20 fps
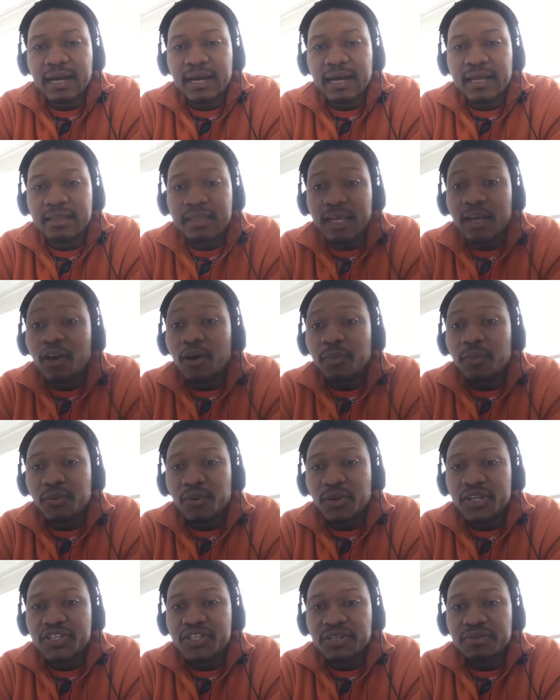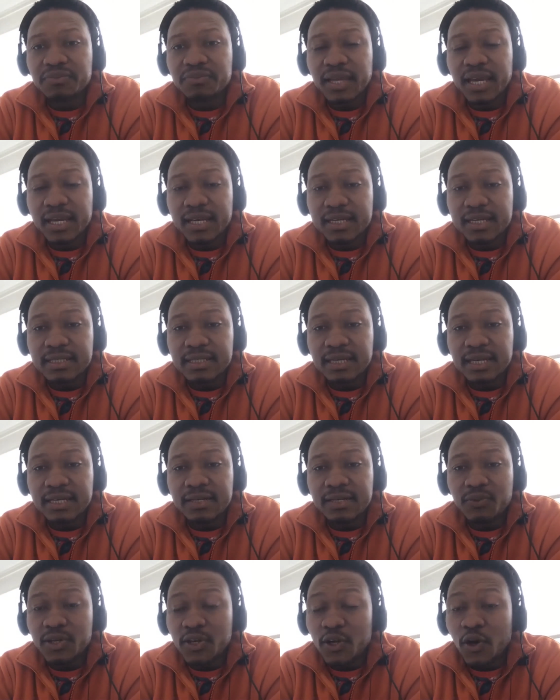their operation. And
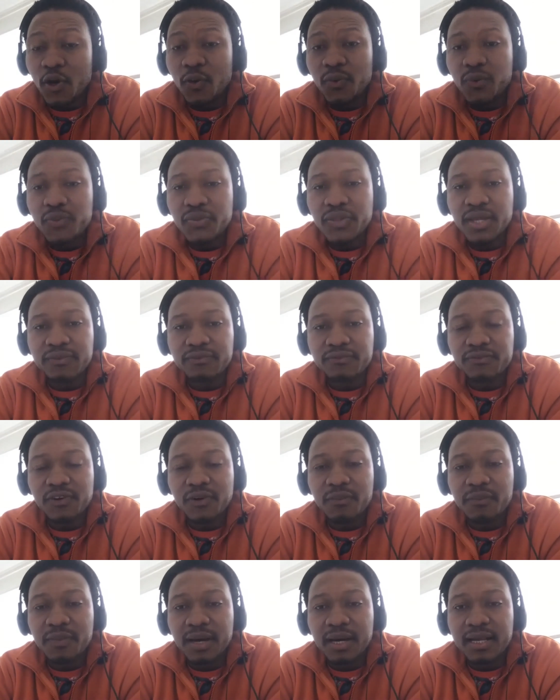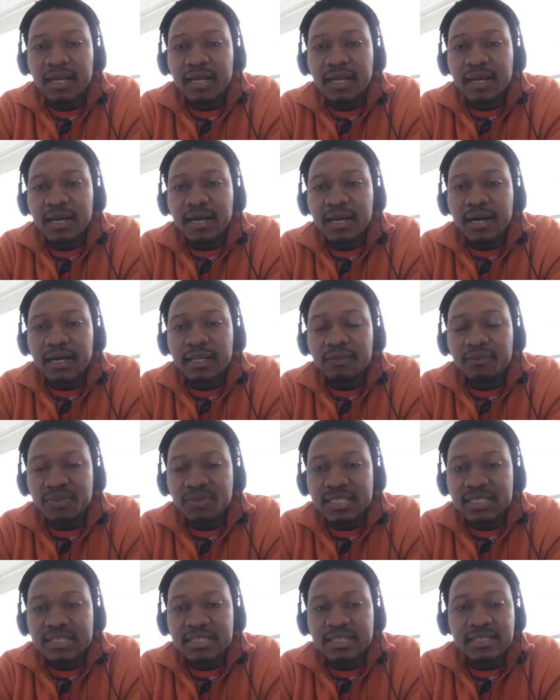we know that from the
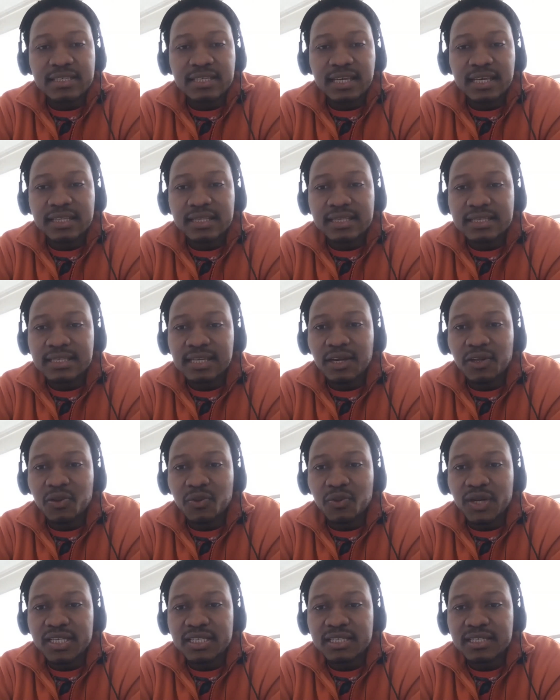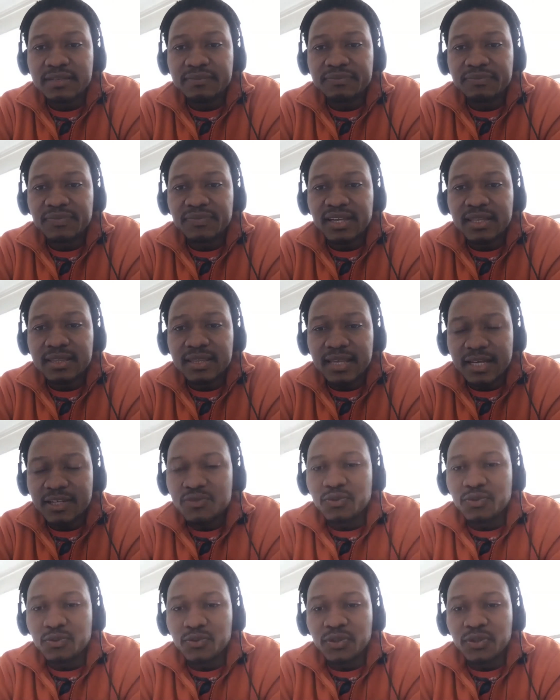businesses here in the Southwest, that
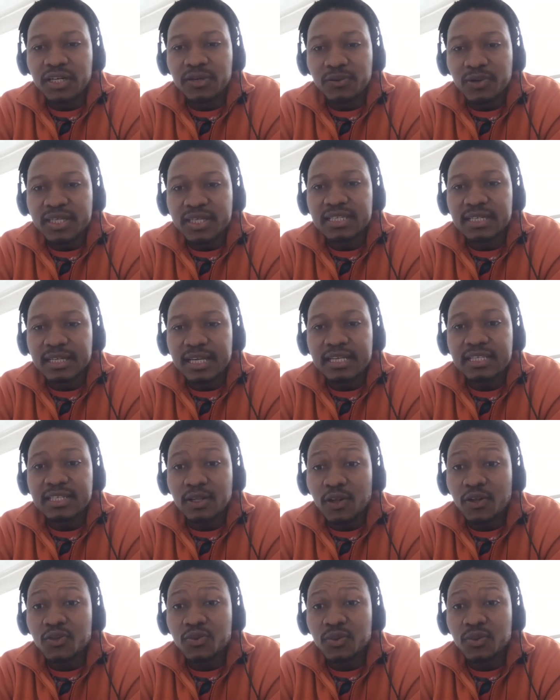would really resonate a lot with